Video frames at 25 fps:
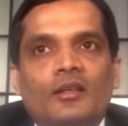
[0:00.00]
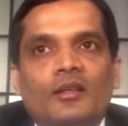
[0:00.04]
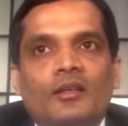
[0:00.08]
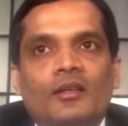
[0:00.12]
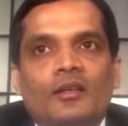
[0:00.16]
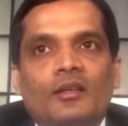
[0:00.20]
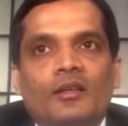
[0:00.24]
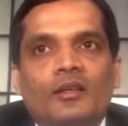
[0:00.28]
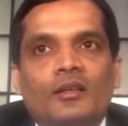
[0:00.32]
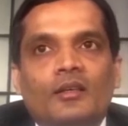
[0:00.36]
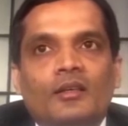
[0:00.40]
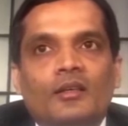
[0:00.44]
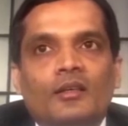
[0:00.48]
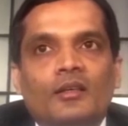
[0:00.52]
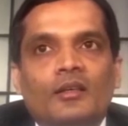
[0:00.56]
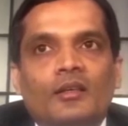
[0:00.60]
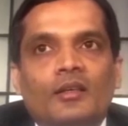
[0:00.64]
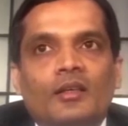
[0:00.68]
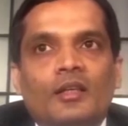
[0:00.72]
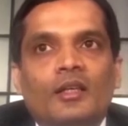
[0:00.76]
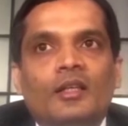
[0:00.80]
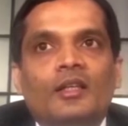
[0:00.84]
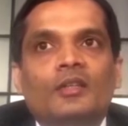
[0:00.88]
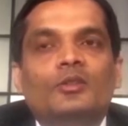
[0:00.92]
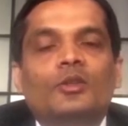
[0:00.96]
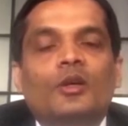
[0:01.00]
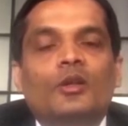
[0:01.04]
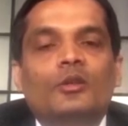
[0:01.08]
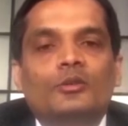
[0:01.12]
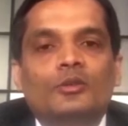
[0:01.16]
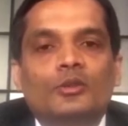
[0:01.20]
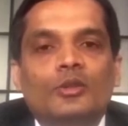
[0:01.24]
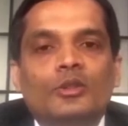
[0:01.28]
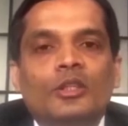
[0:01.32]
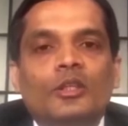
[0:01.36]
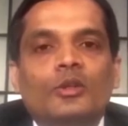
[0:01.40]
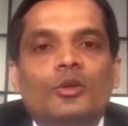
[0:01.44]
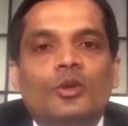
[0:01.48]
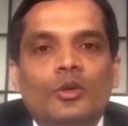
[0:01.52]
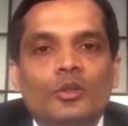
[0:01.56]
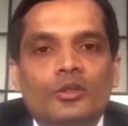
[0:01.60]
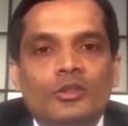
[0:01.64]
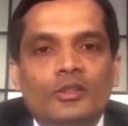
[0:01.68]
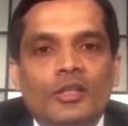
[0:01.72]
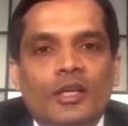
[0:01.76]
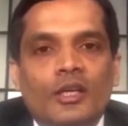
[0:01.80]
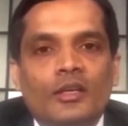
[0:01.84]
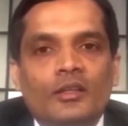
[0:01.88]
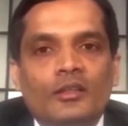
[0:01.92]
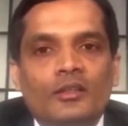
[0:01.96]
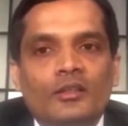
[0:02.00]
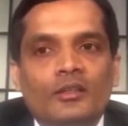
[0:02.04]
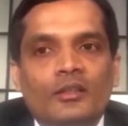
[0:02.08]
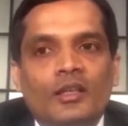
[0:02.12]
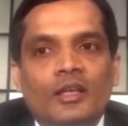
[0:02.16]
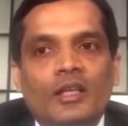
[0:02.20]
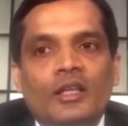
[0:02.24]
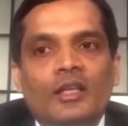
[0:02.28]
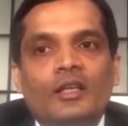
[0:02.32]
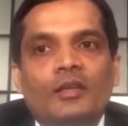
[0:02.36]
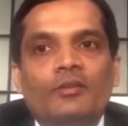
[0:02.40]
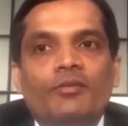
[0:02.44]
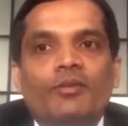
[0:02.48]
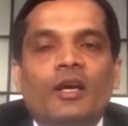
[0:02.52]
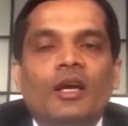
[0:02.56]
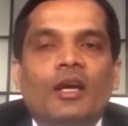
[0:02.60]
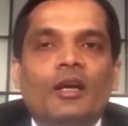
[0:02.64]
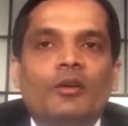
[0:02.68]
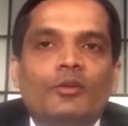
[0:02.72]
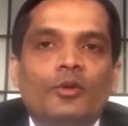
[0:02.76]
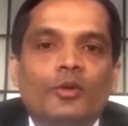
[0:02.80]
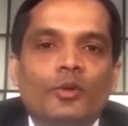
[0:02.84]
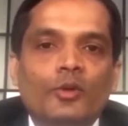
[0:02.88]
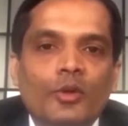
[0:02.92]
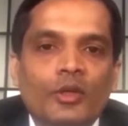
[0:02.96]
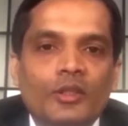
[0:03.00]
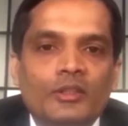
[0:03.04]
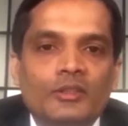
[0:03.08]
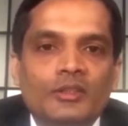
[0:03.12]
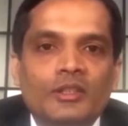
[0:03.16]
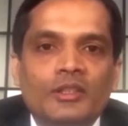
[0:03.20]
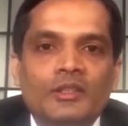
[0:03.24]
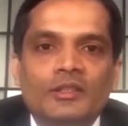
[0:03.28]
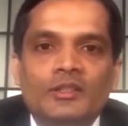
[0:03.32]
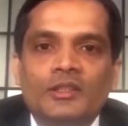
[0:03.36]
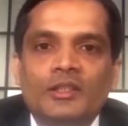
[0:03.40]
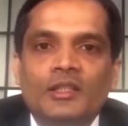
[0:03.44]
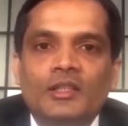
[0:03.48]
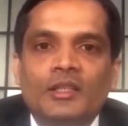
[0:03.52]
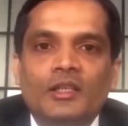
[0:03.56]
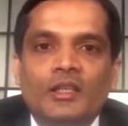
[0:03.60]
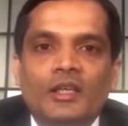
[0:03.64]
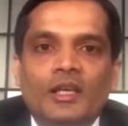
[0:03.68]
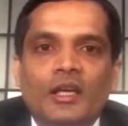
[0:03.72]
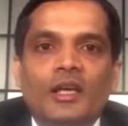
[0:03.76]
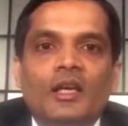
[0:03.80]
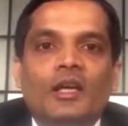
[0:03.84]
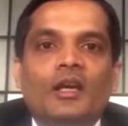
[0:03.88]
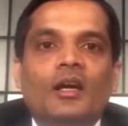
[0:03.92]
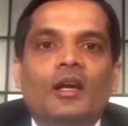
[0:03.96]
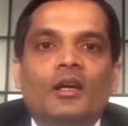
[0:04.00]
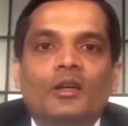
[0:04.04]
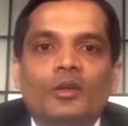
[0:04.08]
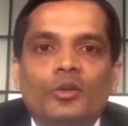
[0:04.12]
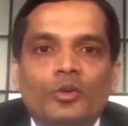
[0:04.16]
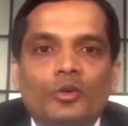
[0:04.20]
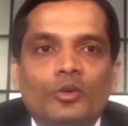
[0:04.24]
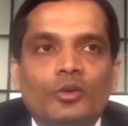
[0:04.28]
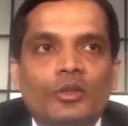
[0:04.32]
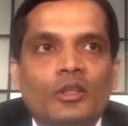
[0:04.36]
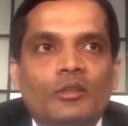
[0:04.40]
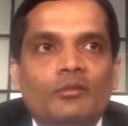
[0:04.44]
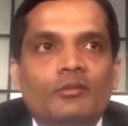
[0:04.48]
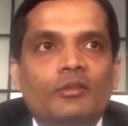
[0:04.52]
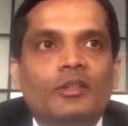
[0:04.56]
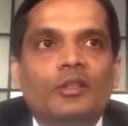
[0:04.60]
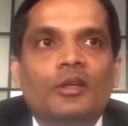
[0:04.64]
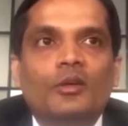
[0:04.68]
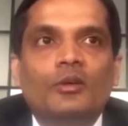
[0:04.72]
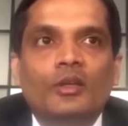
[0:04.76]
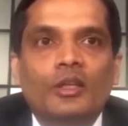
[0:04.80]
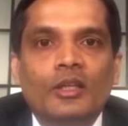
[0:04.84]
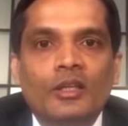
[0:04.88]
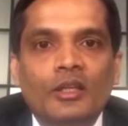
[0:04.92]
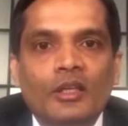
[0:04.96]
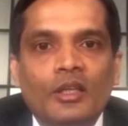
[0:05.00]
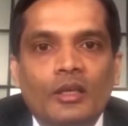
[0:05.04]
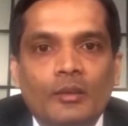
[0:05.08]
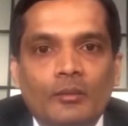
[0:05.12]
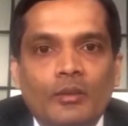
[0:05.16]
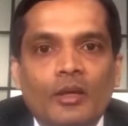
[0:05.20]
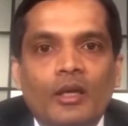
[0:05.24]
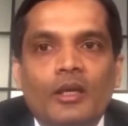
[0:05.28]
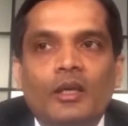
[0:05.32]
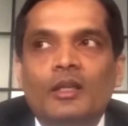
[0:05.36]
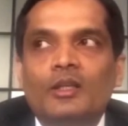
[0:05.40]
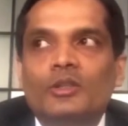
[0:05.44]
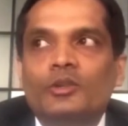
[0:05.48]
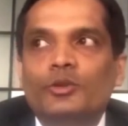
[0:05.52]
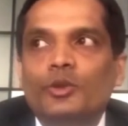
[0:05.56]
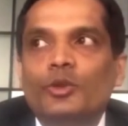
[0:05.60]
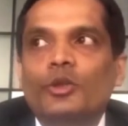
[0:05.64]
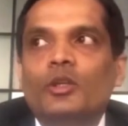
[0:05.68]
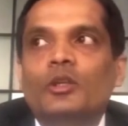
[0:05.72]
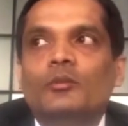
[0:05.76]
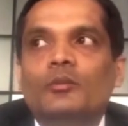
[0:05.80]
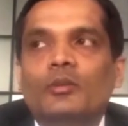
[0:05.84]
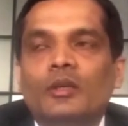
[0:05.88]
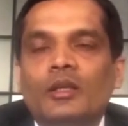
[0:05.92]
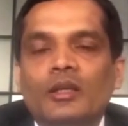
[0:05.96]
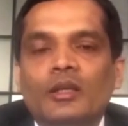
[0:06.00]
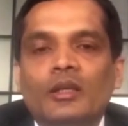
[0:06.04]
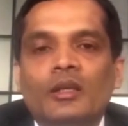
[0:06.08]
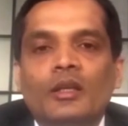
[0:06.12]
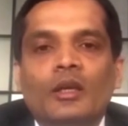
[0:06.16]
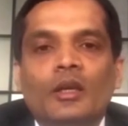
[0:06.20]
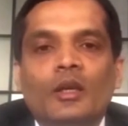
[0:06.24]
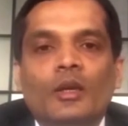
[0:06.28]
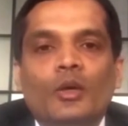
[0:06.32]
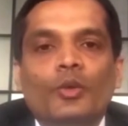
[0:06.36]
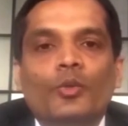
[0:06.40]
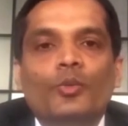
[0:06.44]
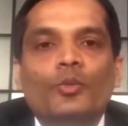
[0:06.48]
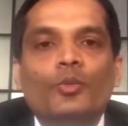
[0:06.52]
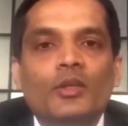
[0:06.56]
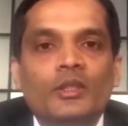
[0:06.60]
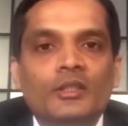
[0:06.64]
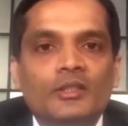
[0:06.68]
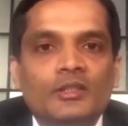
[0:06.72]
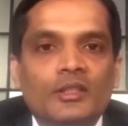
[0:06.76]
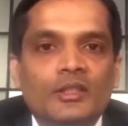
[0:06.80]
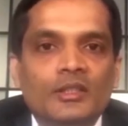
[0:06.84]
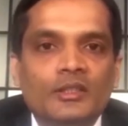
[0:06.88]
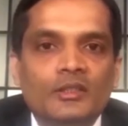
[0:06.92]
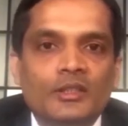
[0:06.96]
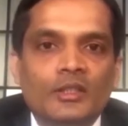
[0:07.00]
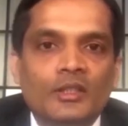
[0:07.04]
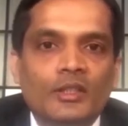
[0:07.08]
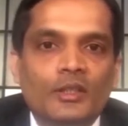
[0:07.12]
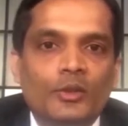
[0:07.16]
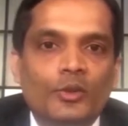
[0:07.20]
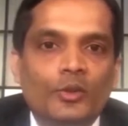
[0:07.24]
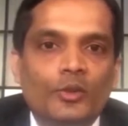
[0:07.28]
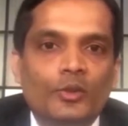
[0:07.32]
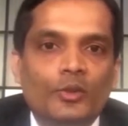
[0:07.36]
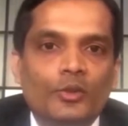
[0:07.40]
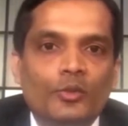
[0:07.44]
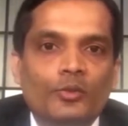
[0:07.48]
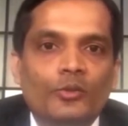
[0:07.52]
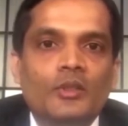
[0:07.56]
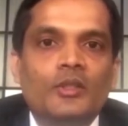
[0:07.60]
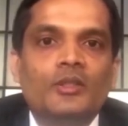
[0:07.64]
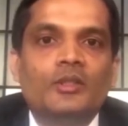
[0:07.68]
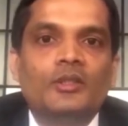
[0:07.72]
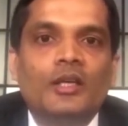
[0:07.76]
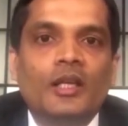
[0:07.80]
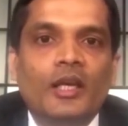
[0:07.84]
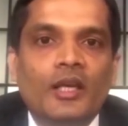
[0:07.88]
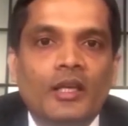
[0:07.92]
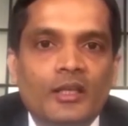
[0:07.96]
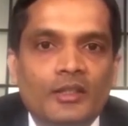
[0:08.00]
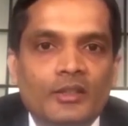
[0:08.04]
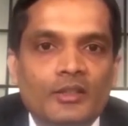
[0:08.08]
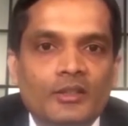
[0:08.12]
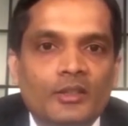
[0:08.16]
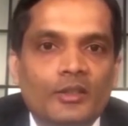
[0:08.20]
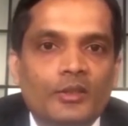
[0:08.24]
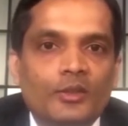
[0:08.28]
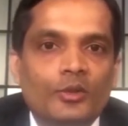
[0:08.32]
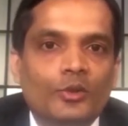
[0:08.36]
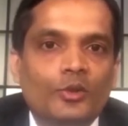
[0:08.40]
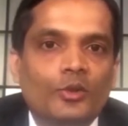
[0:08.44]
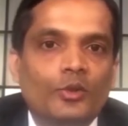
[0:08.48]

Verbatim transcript: twist on both the sides. We ask them to heel walk, toe walk to see if there is a weakness in the limbs. So all this done quickly.